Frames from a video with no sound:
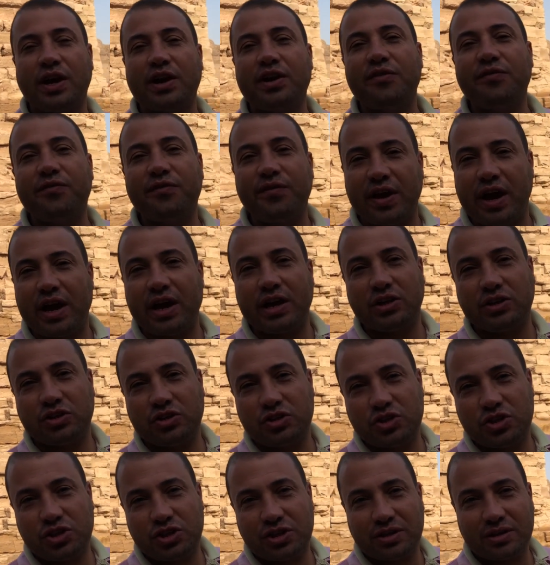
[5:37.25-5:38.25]

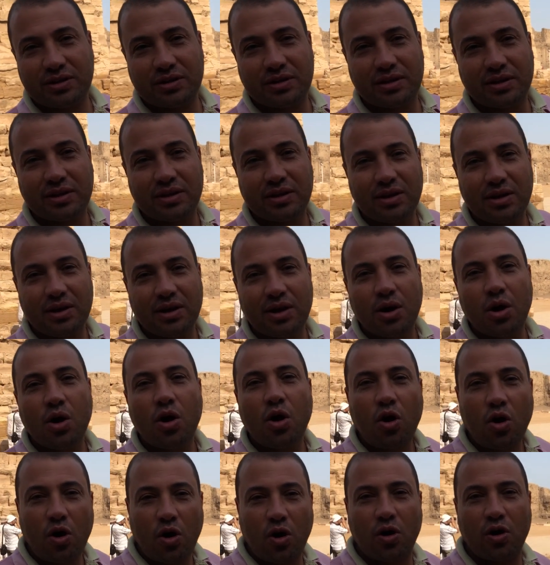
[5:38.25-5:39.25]
revenge.
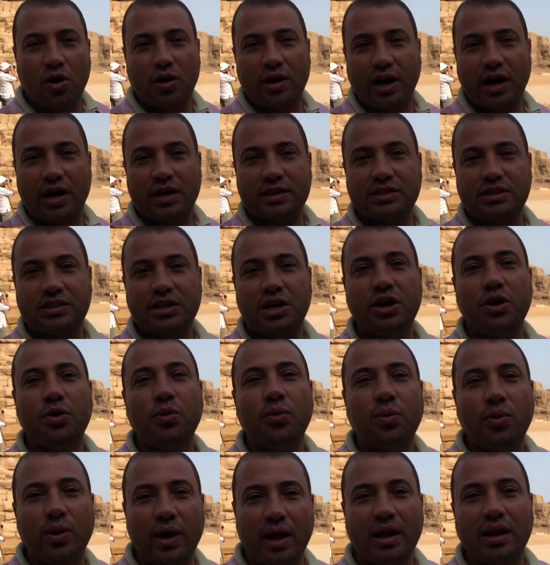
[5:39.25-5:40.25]
Horus, he
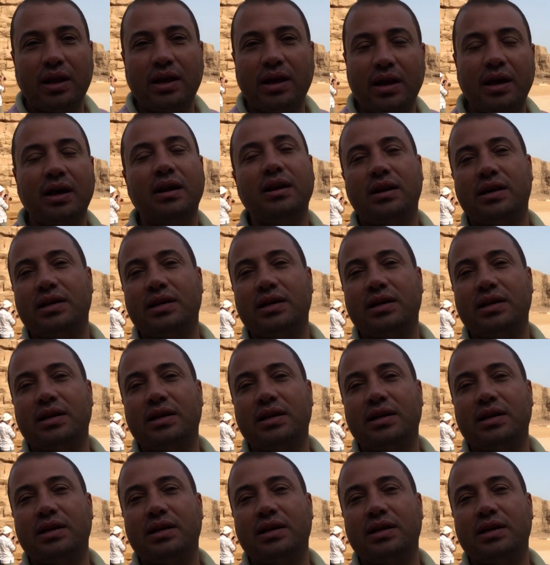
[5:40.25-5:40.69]
will kill